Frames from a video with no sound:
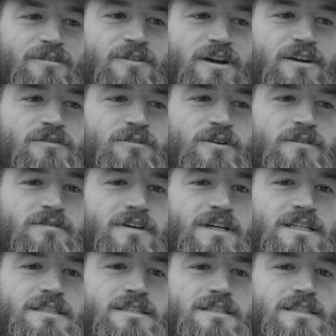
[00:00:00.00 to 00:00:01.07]
very few
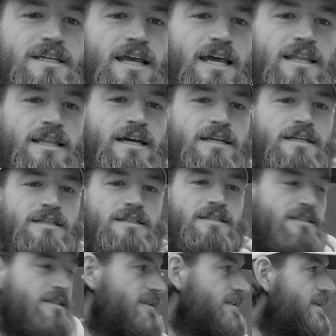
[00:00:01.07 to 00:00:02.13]
events. And like,
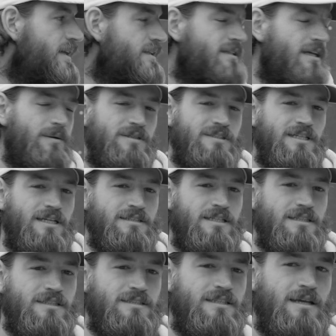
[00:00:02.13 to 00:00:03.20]
like Tay was saying, it's
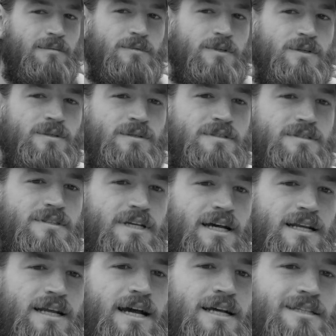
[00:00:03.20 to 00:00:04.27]
like the same dudes.
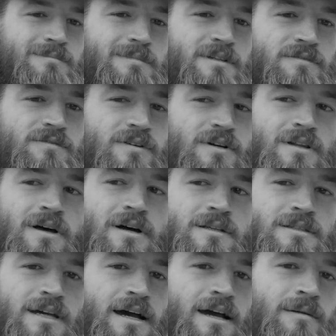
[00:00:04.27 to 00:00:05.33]
Kind of has been for a long
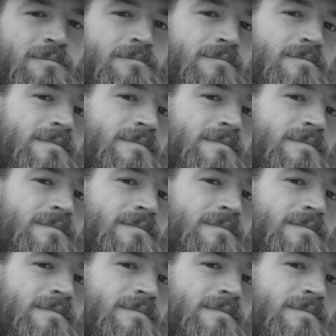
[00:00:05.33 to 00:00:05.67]
time.